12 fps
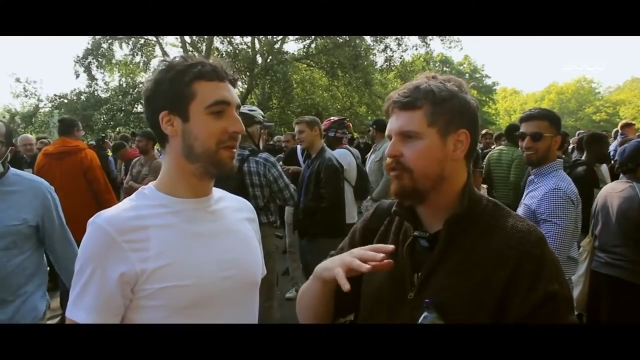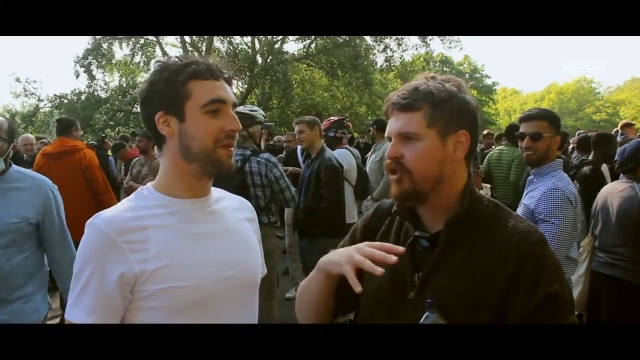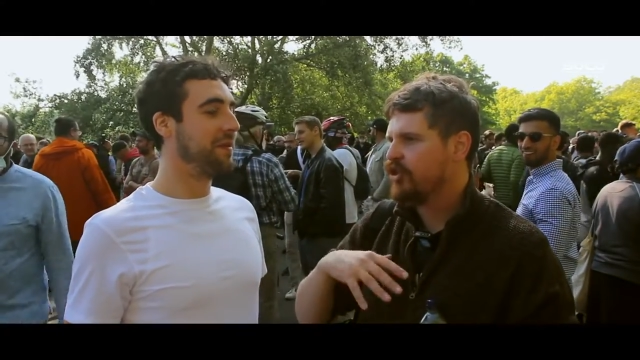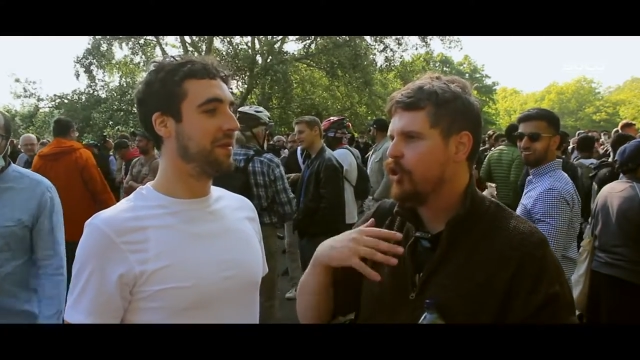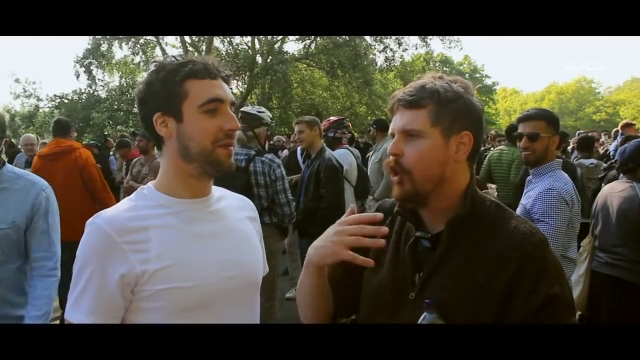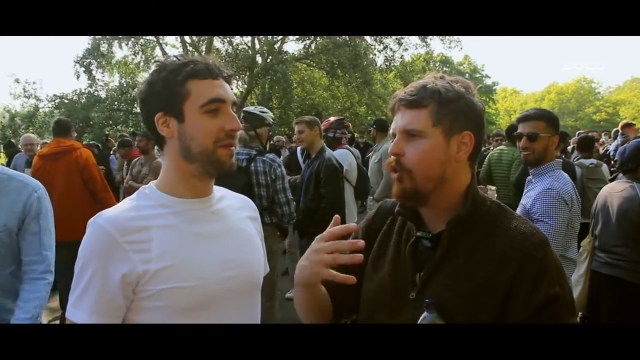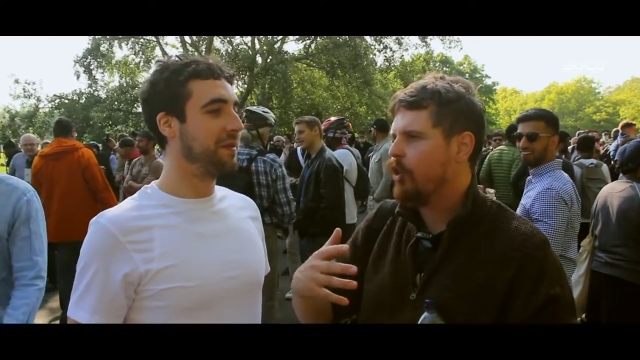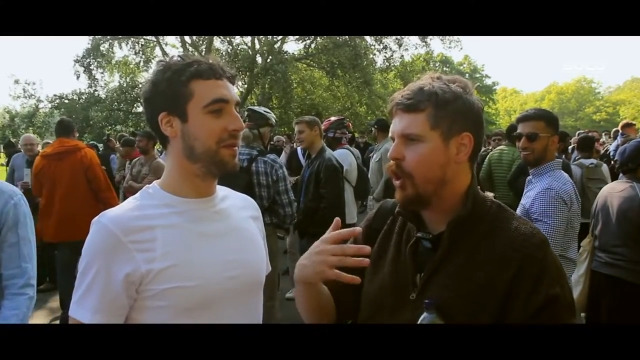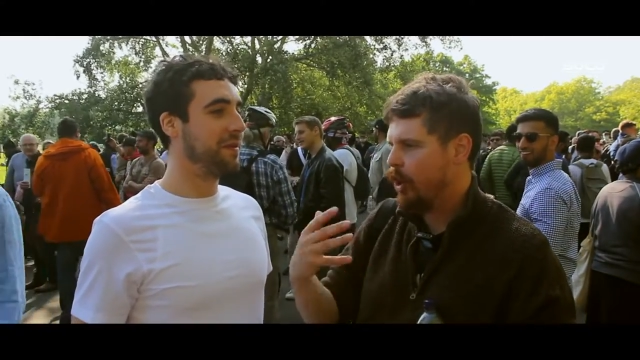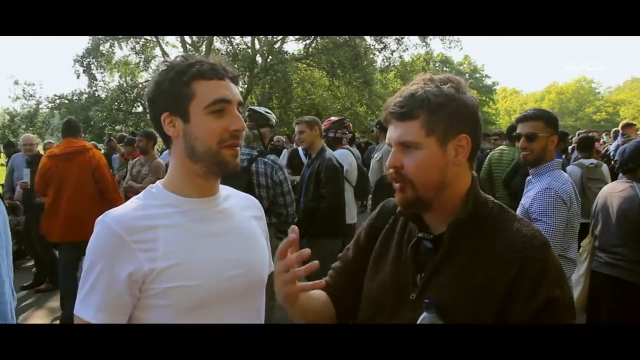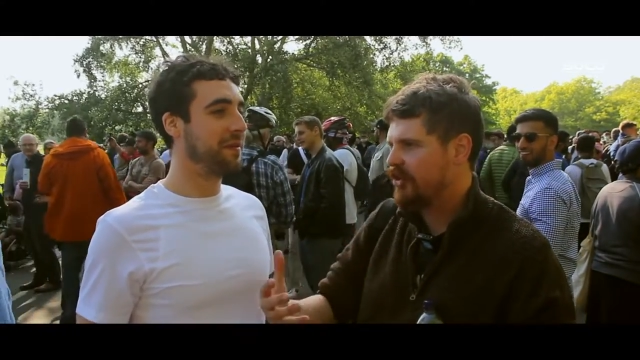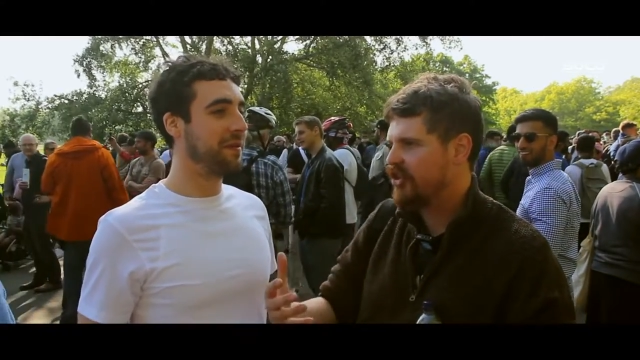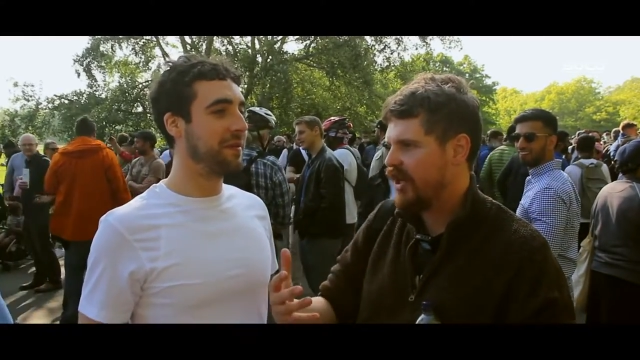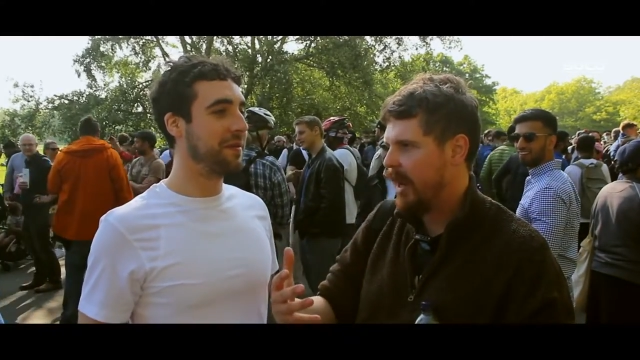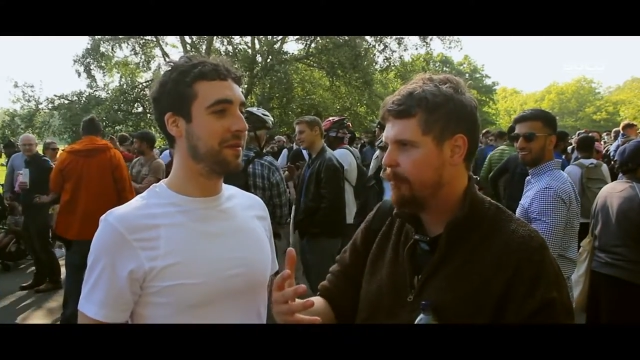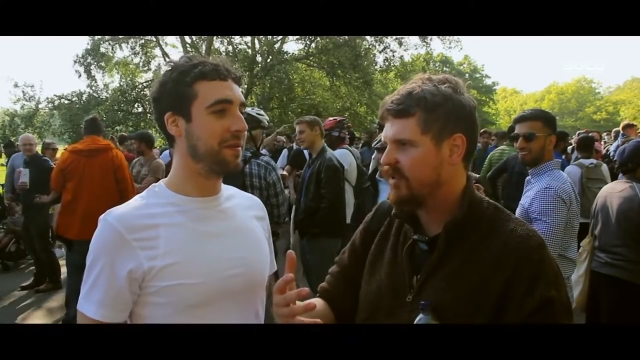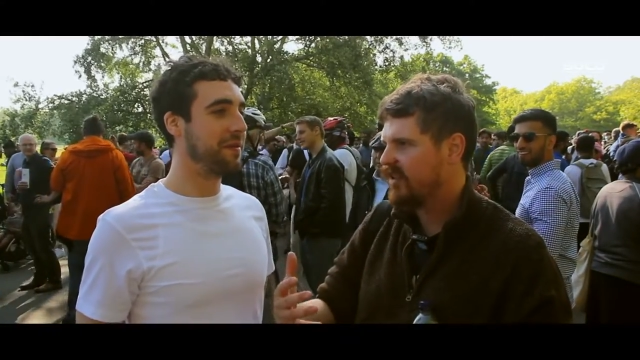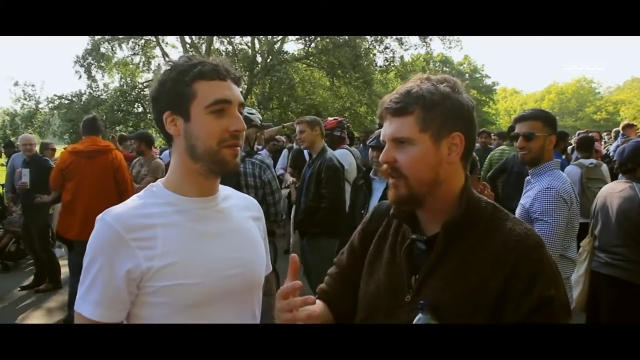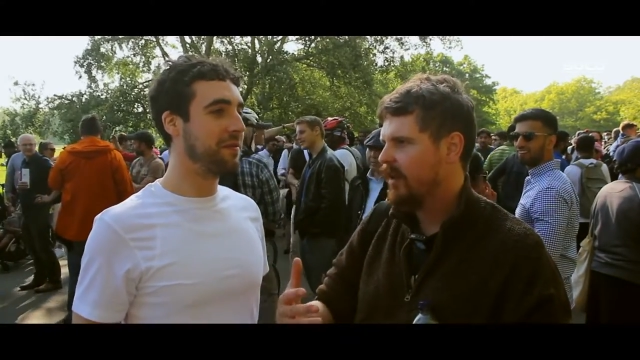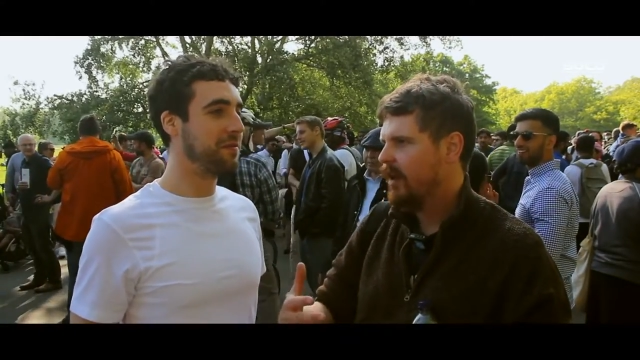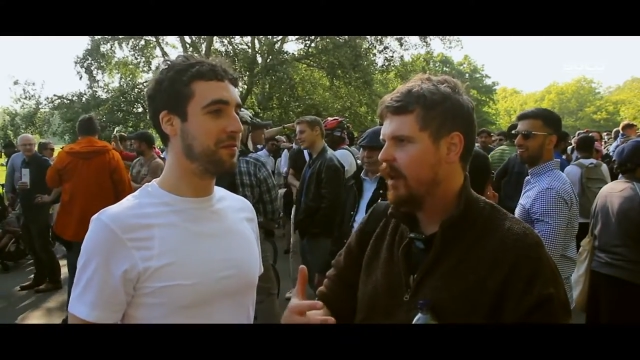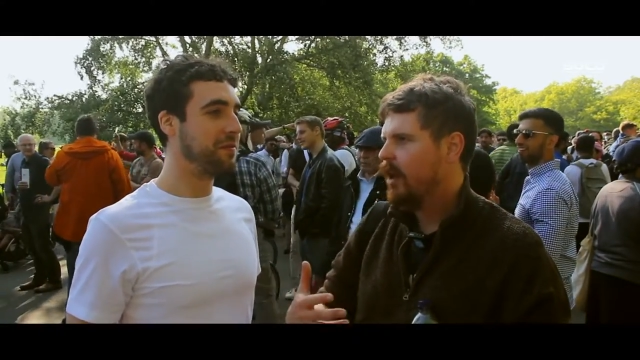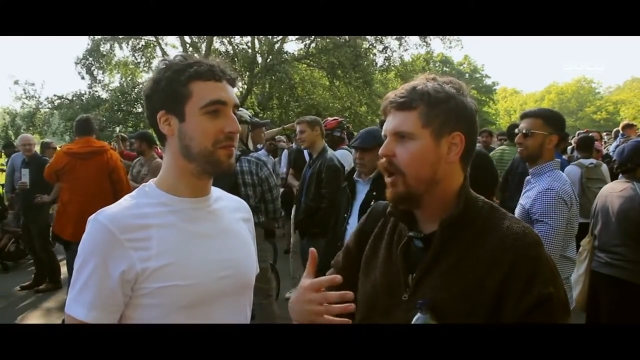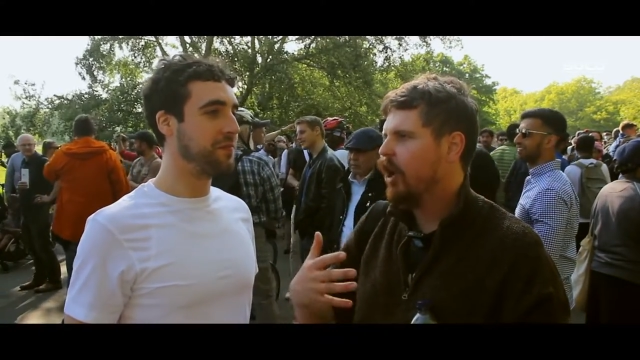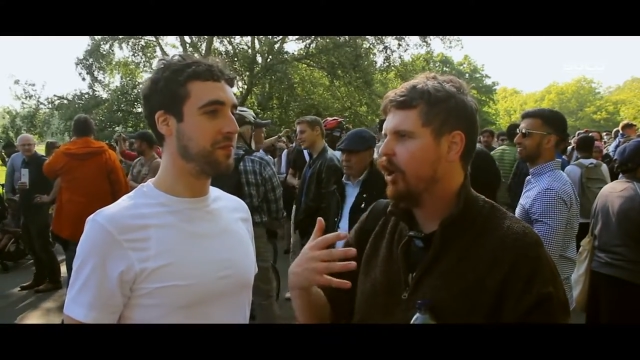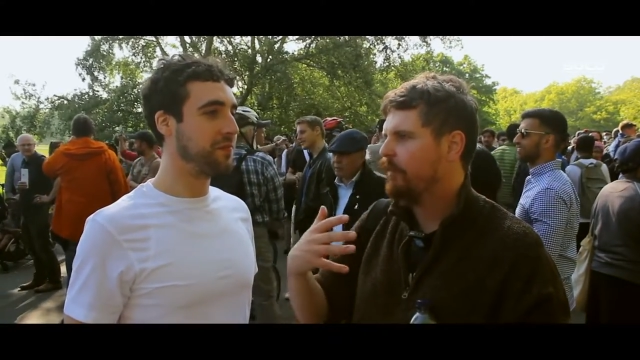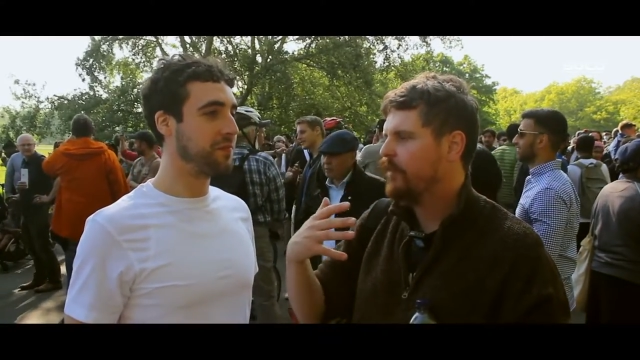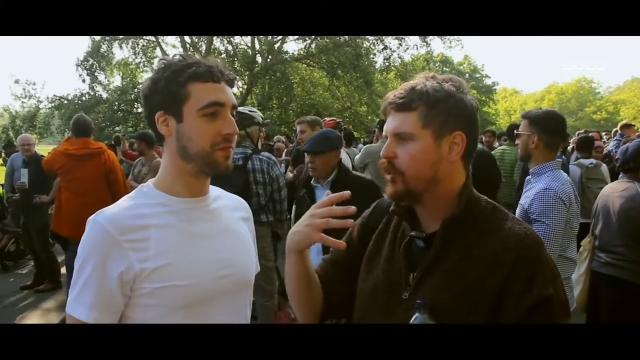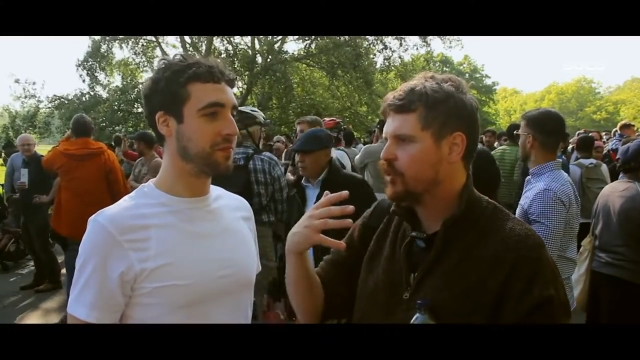Speaker 1: there is no concept of